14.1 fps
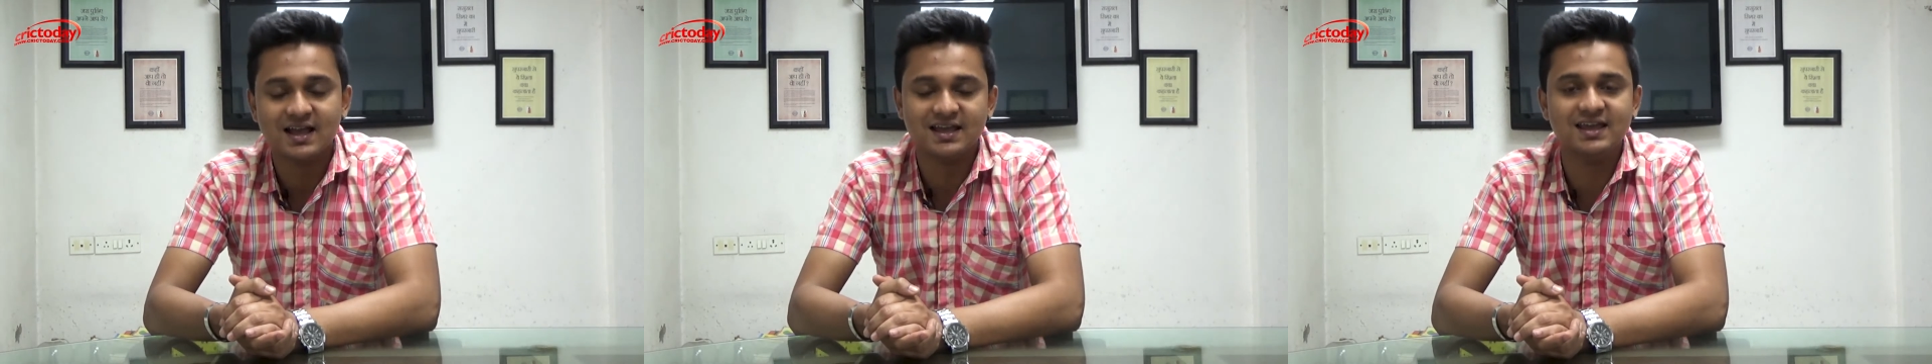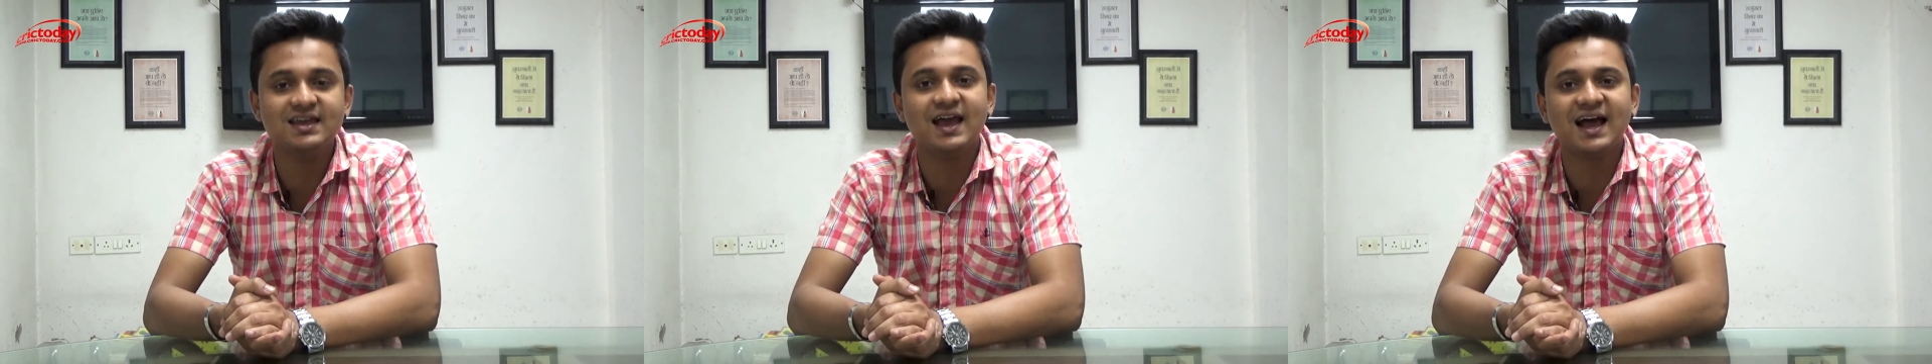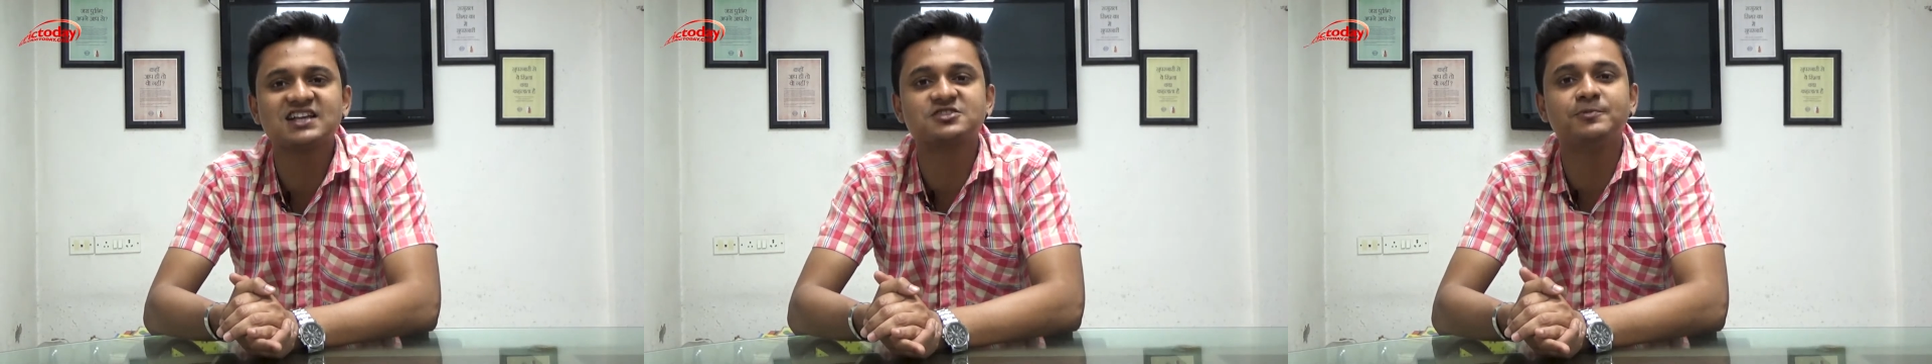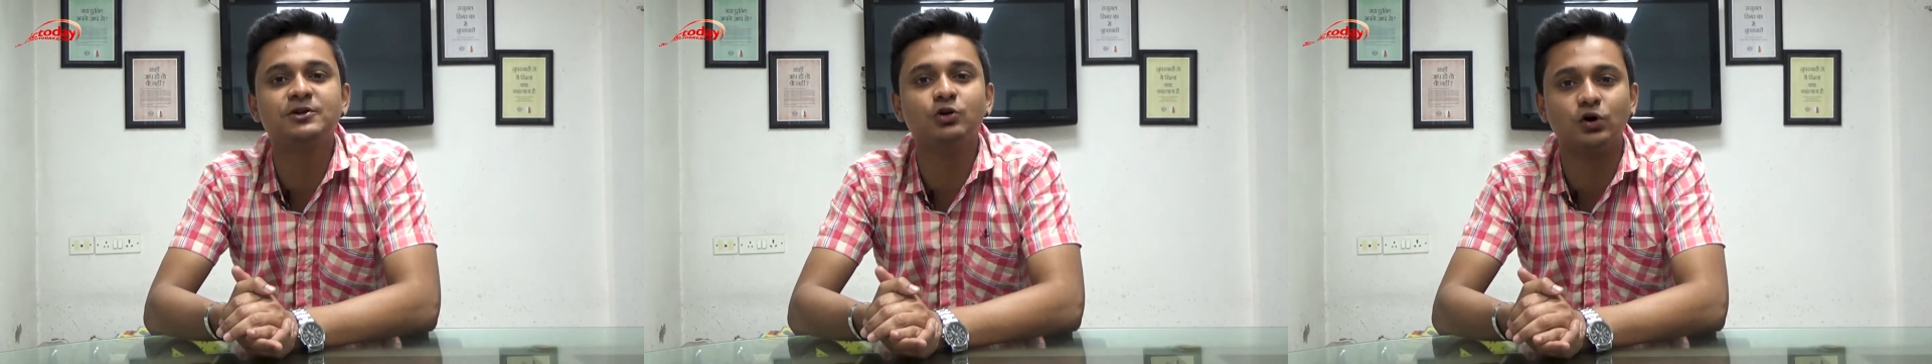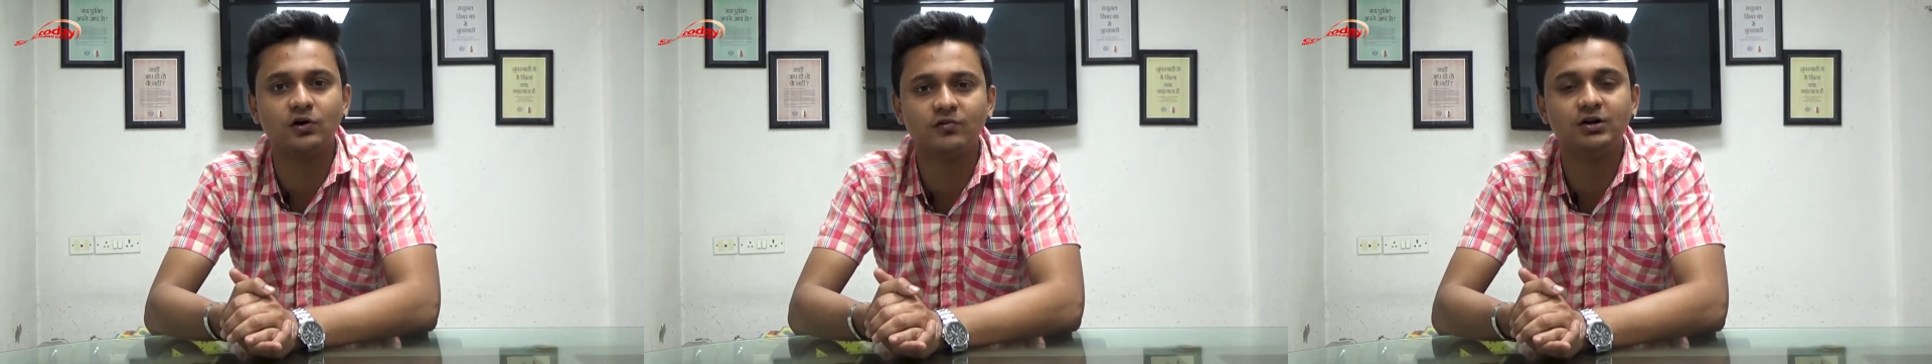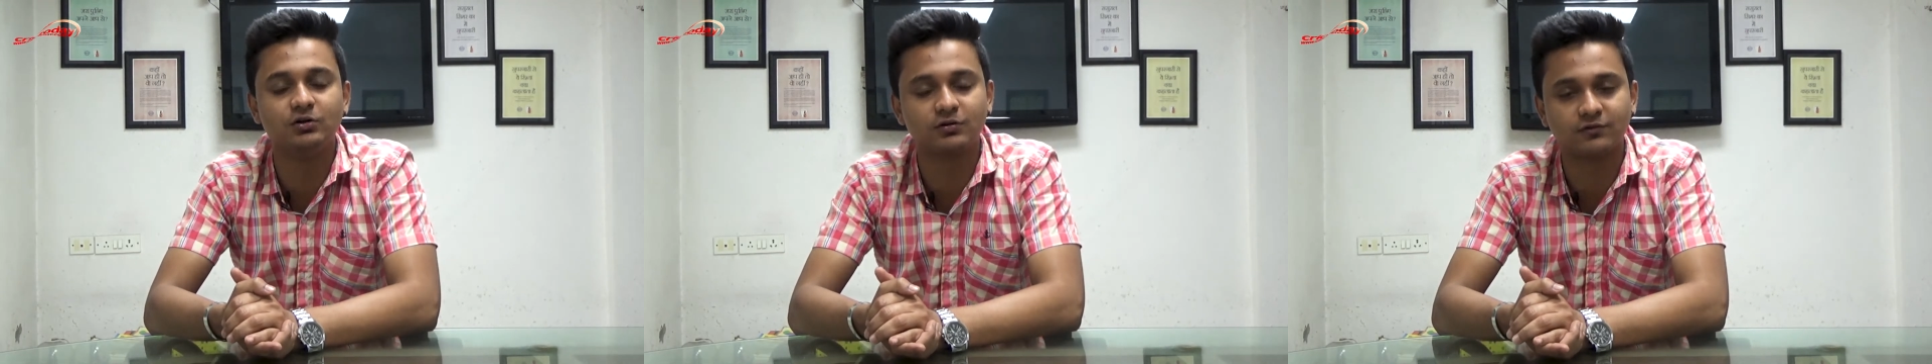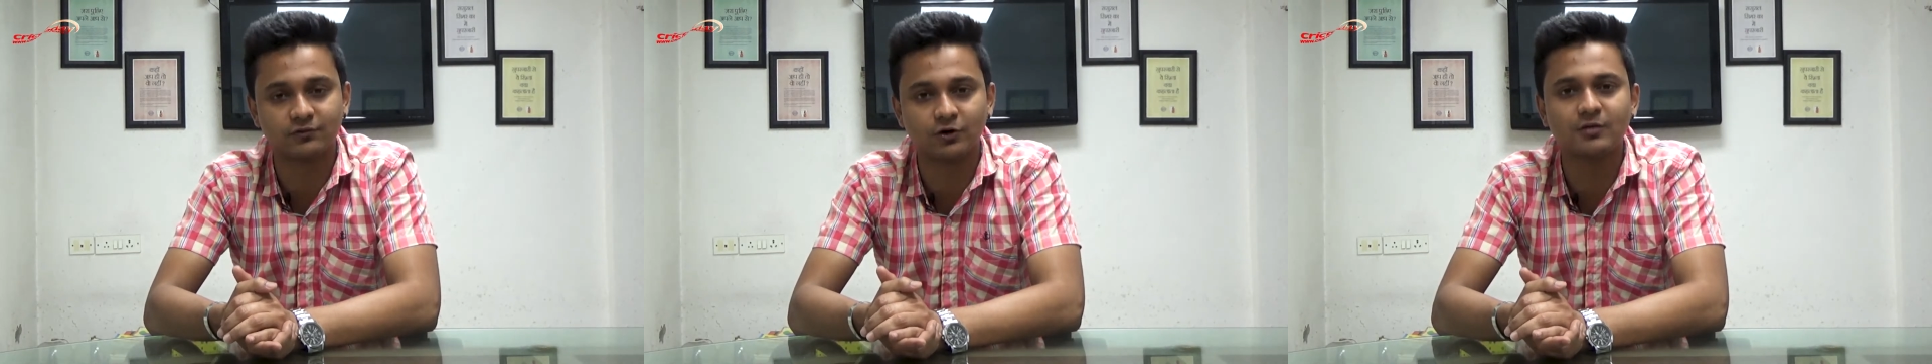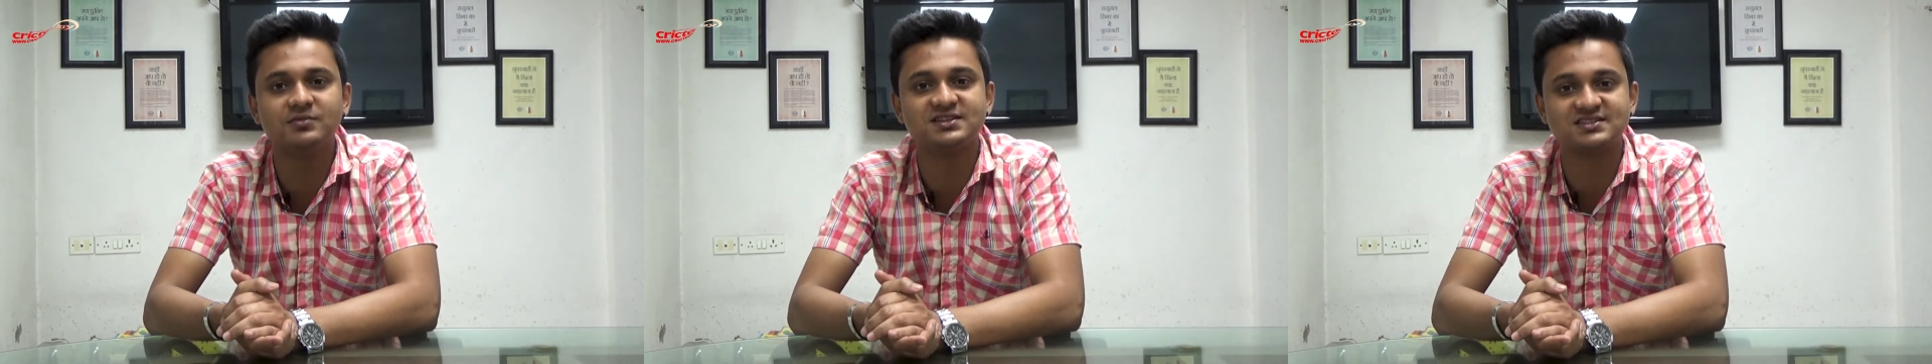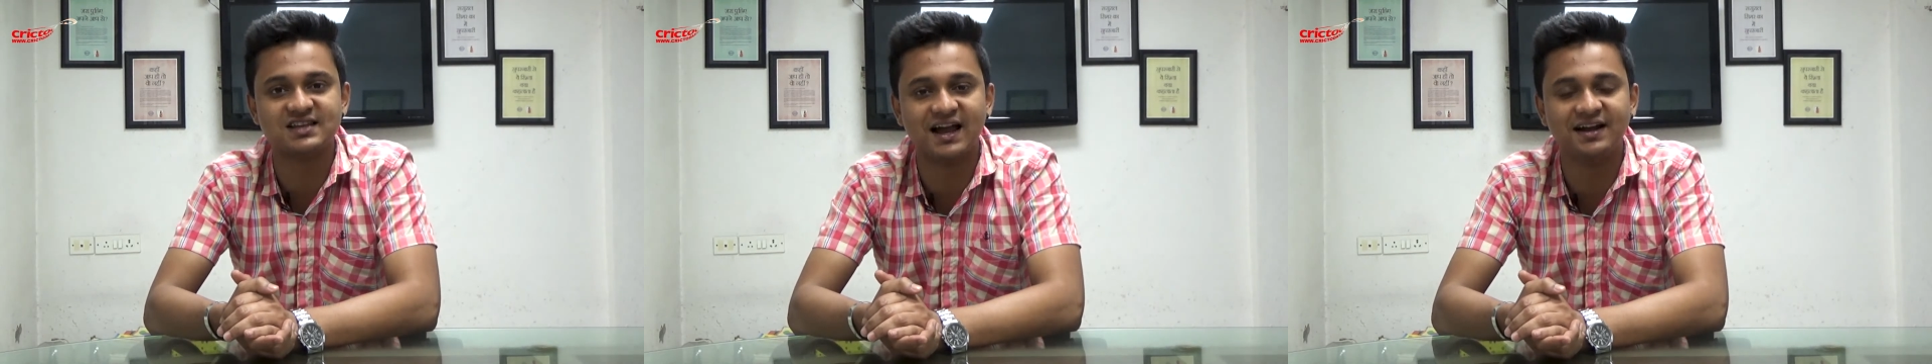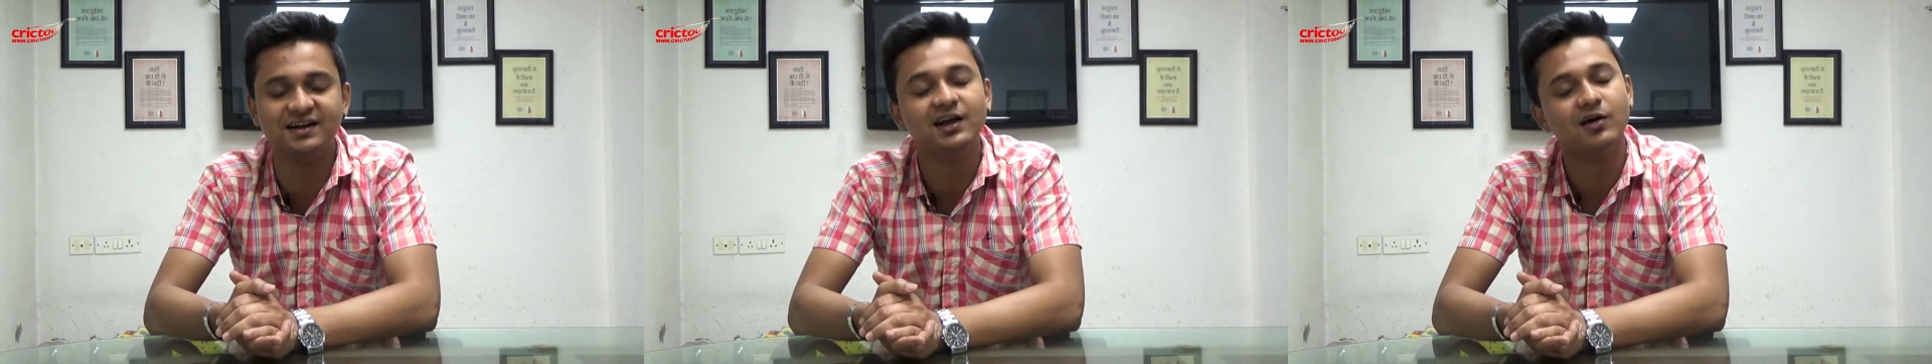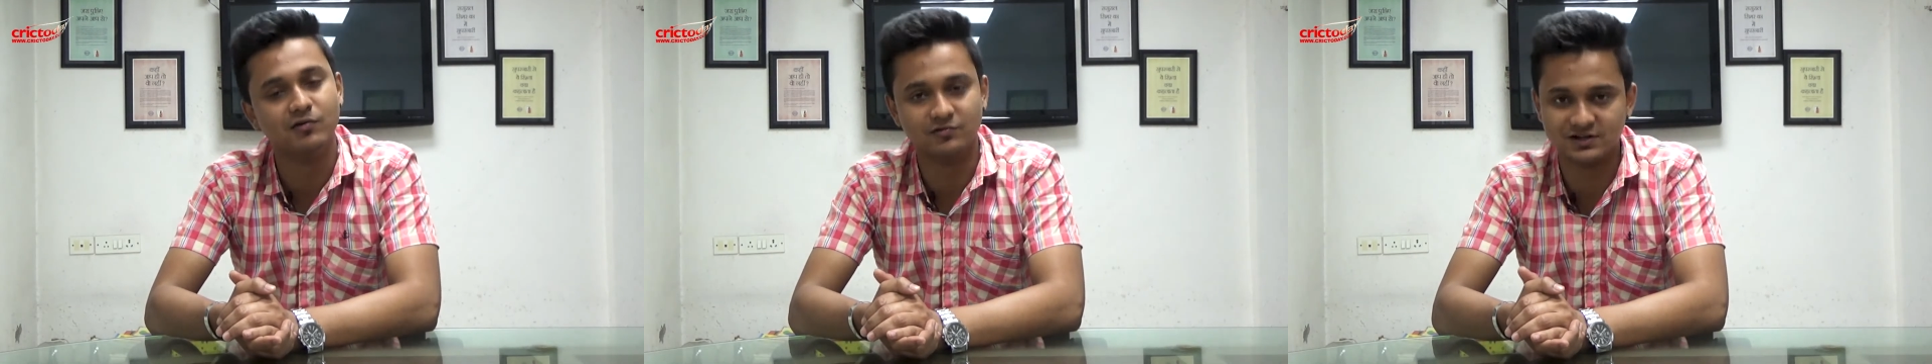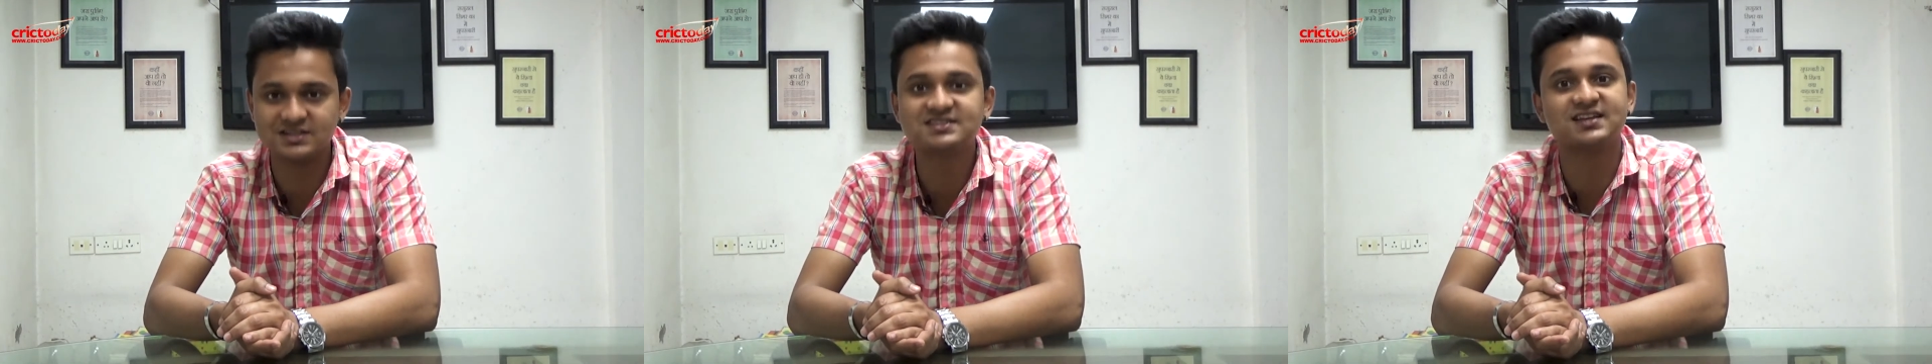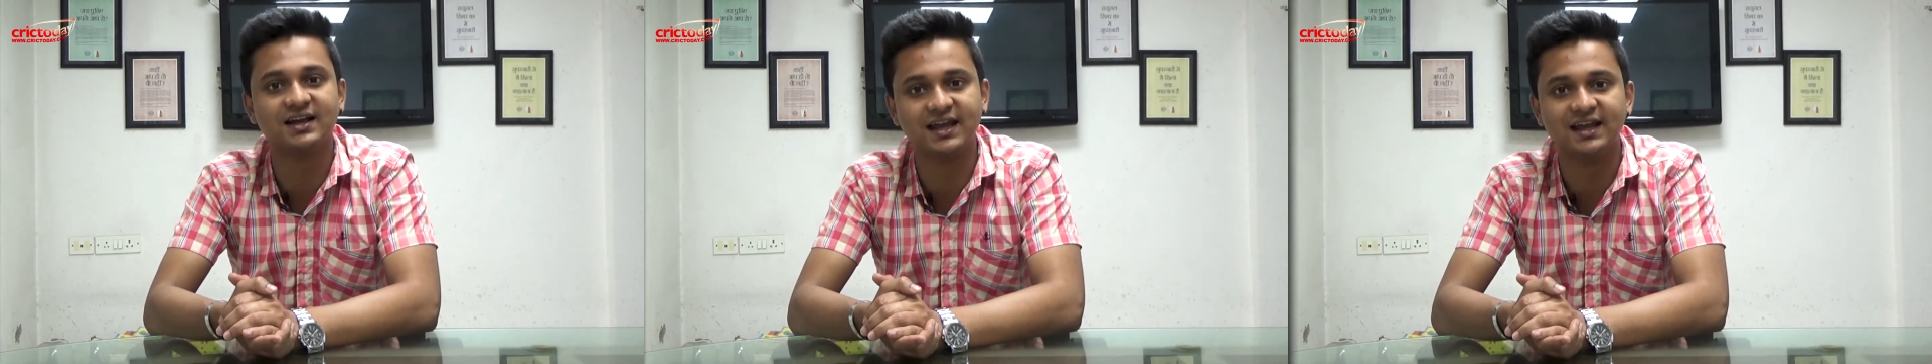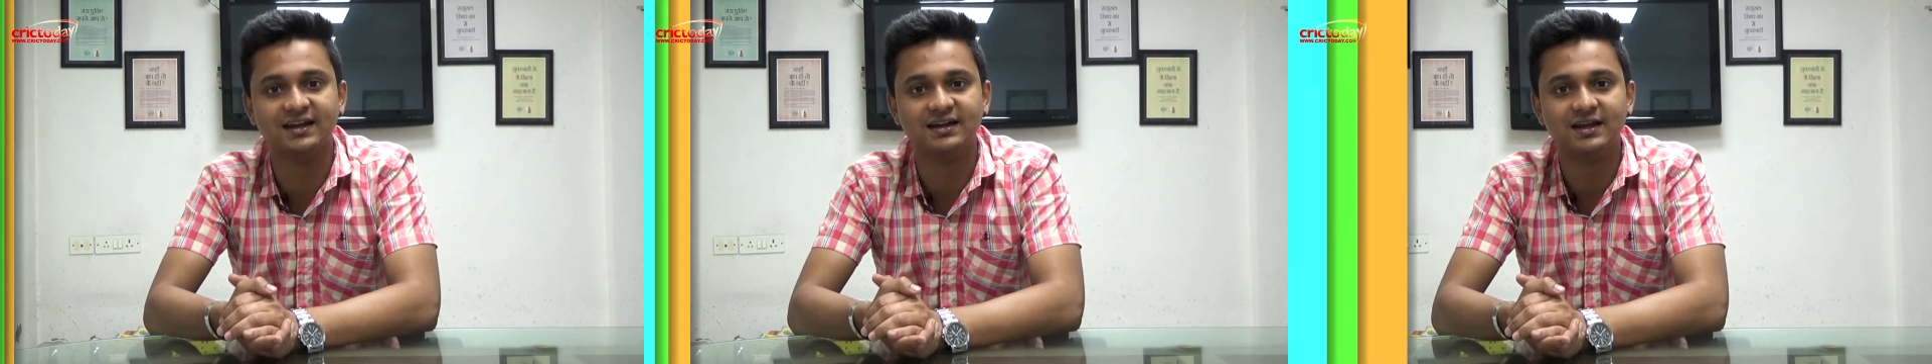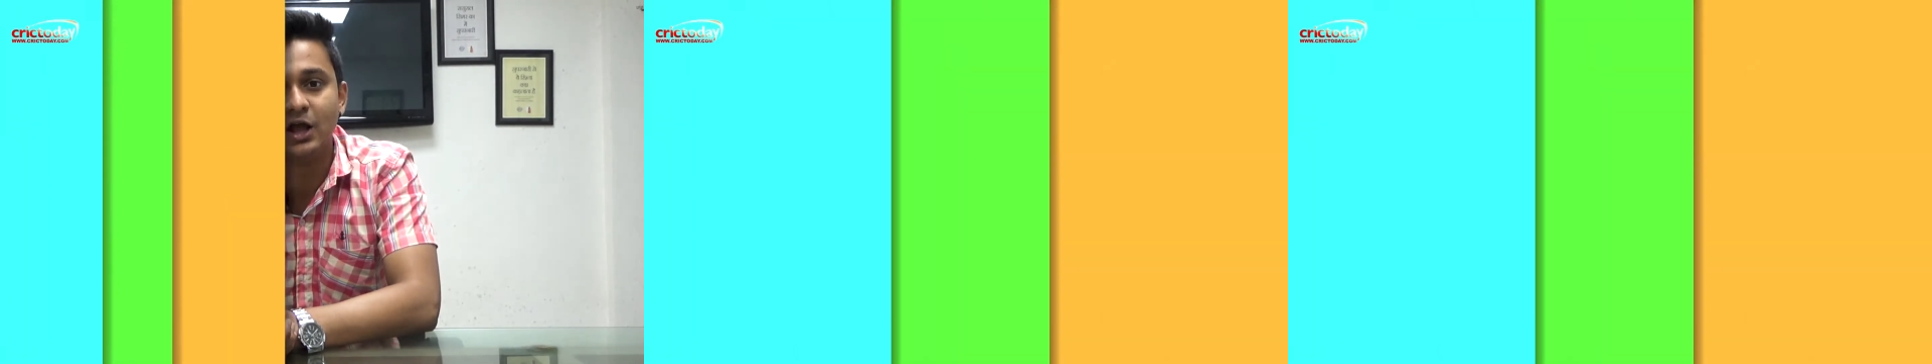he has been overlooked from the side once again.